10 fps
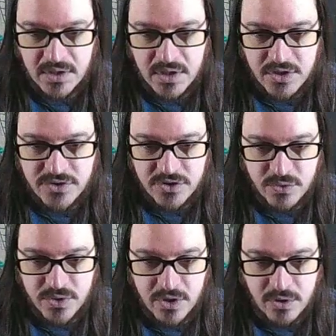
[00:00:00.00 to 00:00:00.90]
So you'll
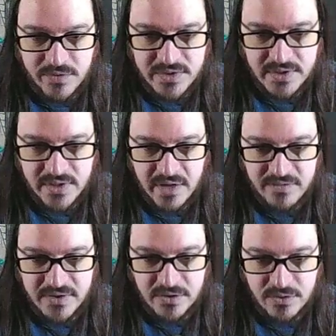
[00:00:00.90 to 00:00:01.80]
get over to the left
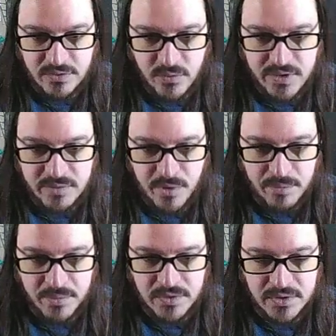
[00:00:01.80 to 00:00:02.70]
here to avoid the
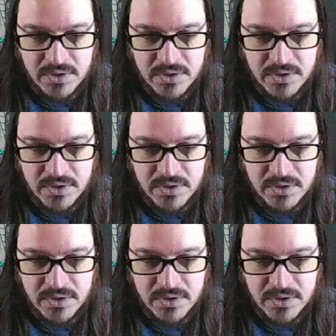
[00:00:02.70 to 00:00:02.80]
purple.